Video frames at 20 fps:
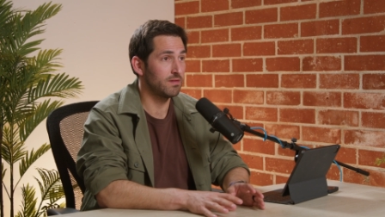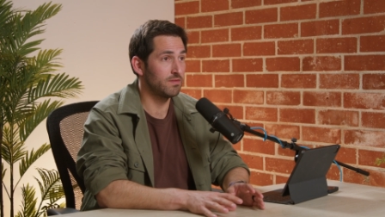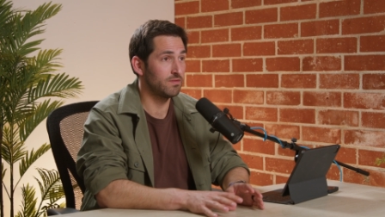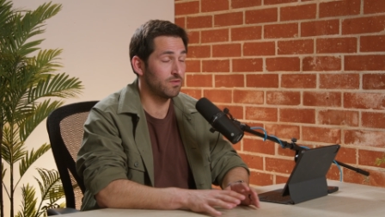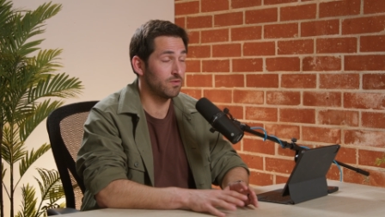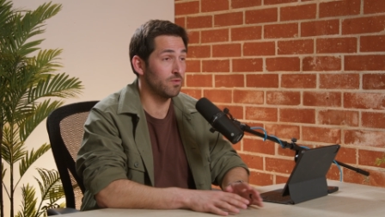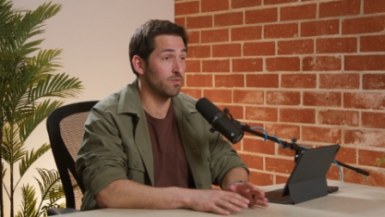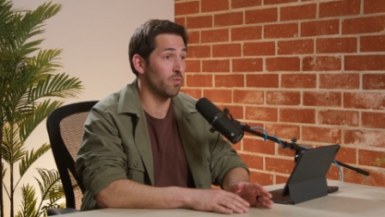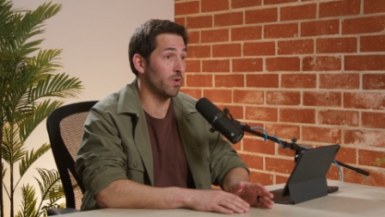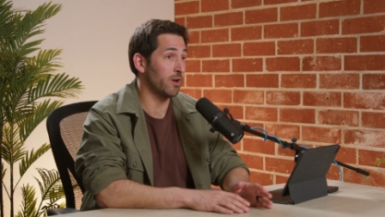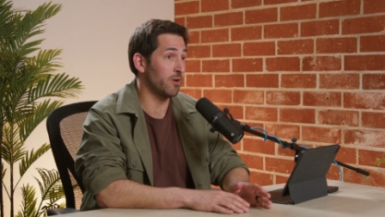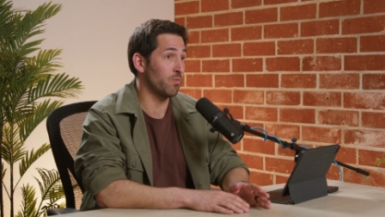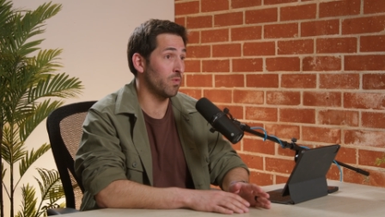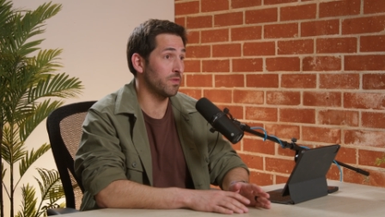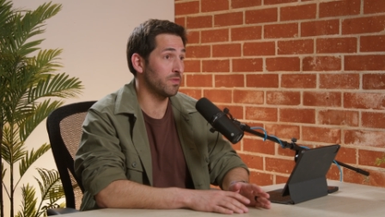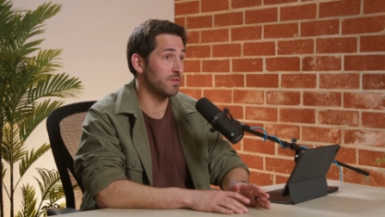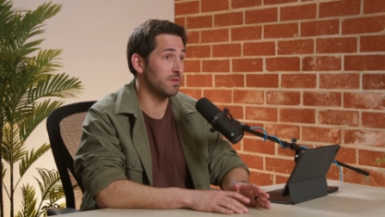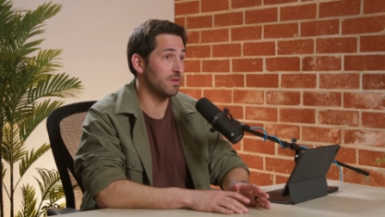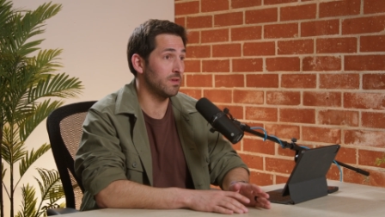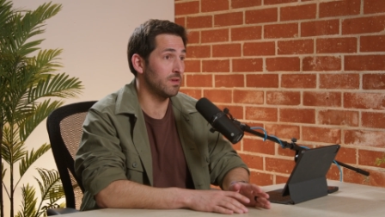to like
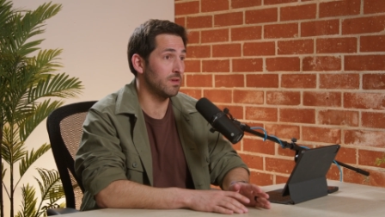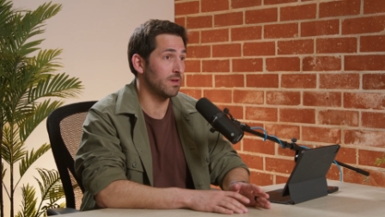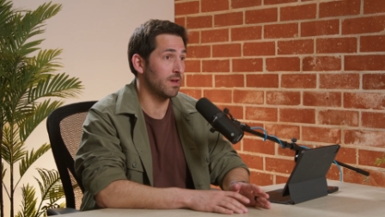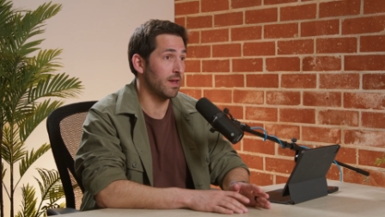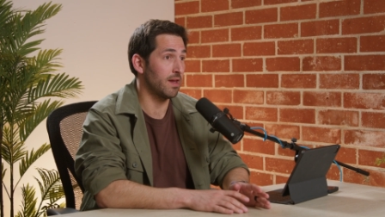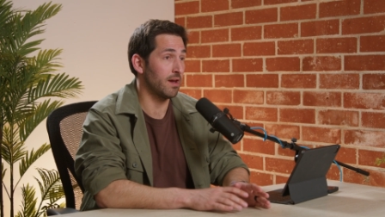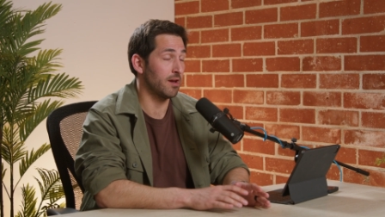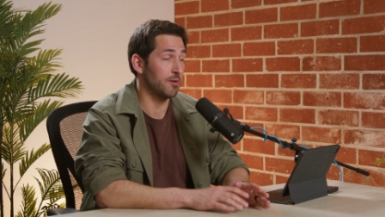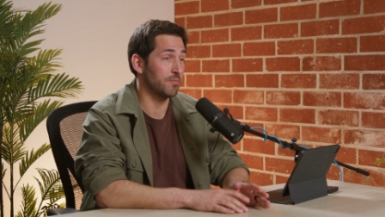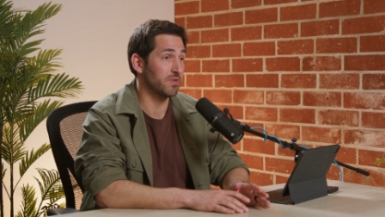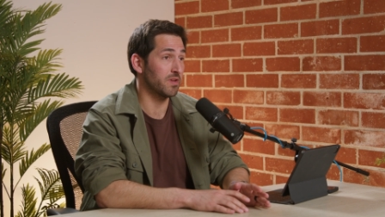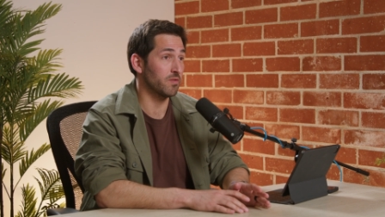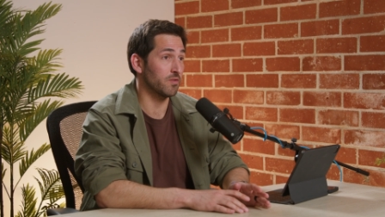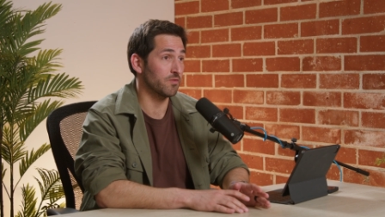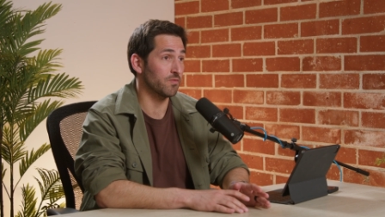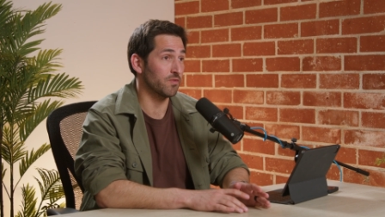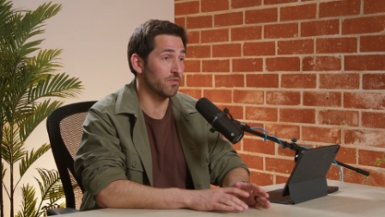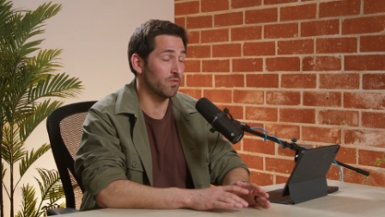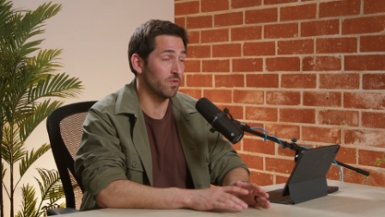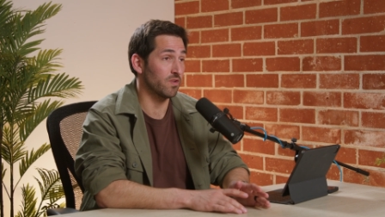what the AI
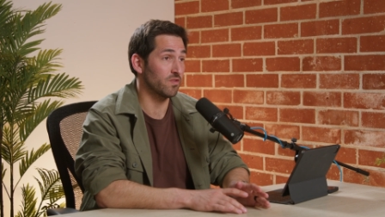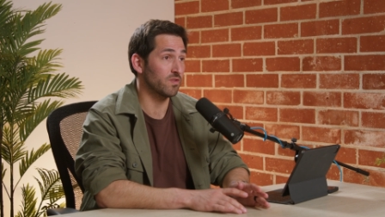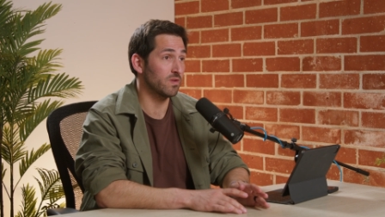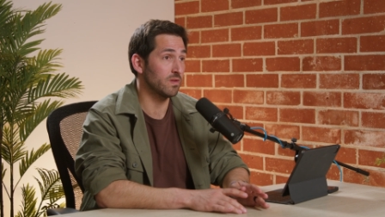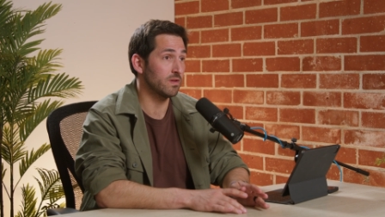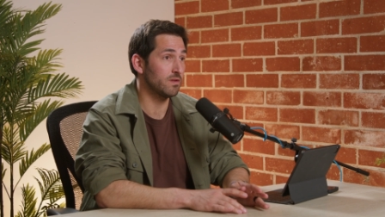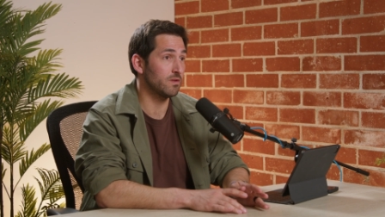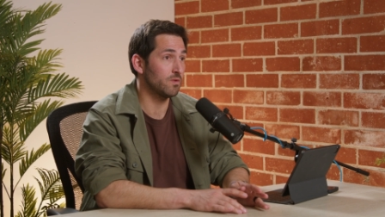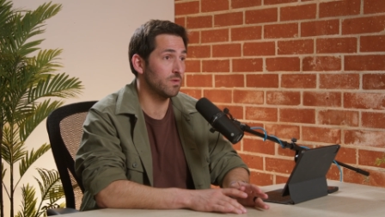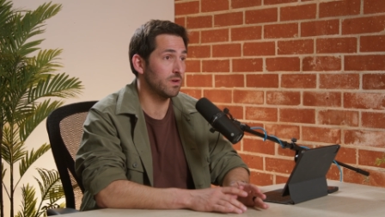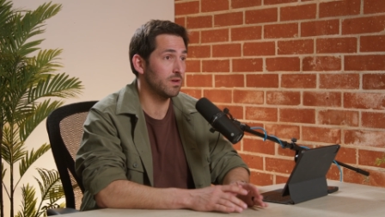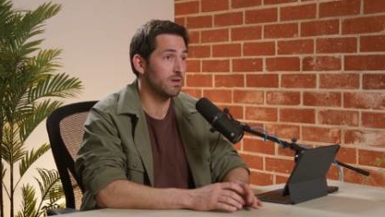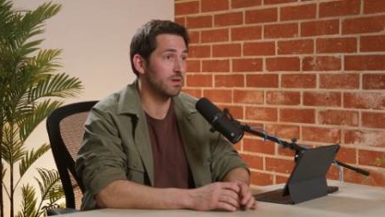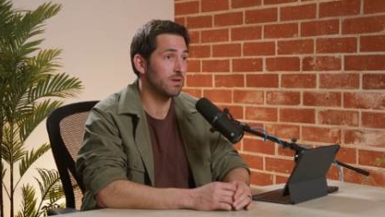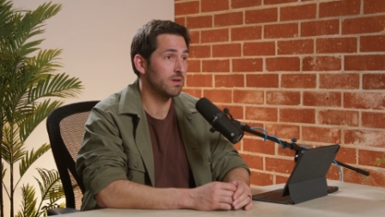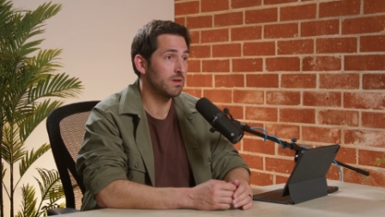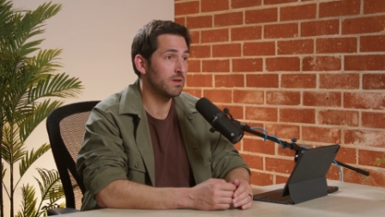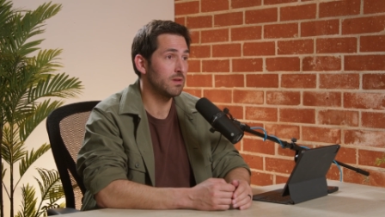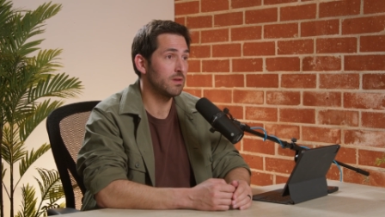upscalers were traditionally doing? Yeah.